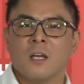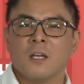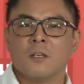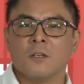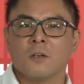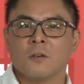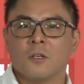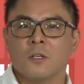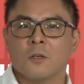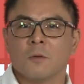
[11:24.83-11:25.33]

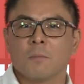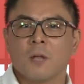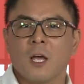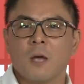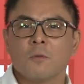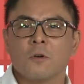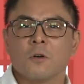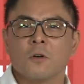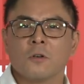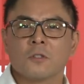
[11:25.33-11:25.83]
Your
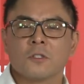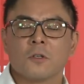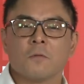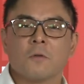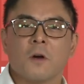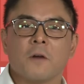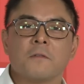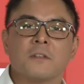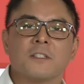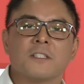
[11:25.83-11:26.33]
playbook also
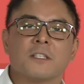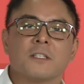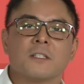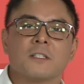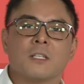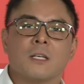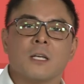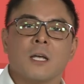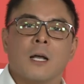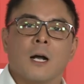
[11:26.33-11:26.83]

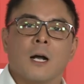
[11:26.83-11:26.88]
references